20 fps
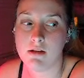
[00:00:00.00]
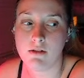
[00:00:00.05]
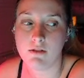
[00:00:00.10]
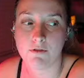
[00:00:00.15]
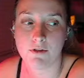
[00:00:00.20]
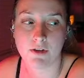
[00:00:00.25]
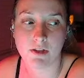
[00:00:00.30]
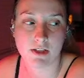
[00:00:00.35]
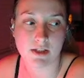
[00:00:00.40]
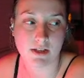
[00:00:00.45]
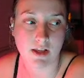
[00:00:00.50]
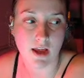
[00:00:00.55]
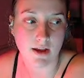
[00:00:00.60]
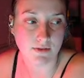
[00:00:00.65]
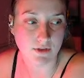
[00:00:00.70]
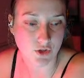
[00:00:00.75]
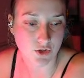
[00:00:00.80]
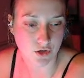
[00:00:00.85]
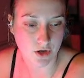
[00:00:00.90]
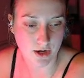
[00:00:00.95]
for this
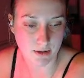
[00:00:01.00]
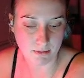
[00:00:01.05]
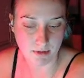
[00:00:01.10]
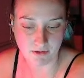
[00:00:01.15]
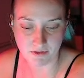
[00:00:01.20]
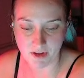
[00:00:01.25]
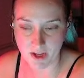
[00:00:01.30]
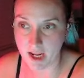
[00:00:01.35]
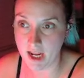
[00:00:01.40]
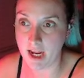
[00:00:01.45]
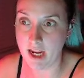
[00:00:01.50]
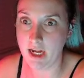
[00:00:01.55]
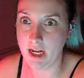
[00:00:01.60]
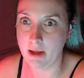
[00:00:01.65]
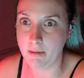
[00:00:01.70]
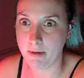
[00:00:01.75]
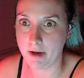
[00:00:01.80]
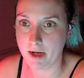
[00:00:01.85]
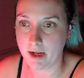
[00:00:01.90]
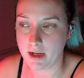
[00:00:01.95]
live stream, if
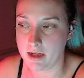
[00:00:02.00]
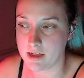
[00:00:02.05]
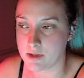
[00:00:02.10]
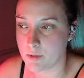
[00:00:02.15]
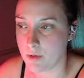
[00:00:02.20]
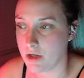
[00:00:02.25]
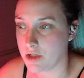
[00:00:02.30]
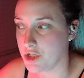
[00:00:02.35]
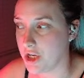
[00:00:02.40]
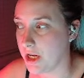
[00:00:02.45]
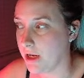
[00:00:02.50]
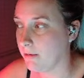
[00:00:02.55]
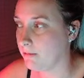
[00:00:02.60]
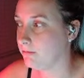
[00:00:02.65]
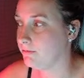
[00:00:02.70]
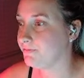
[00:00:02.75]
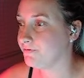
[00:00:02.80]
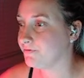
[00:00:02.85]
anybody is watching.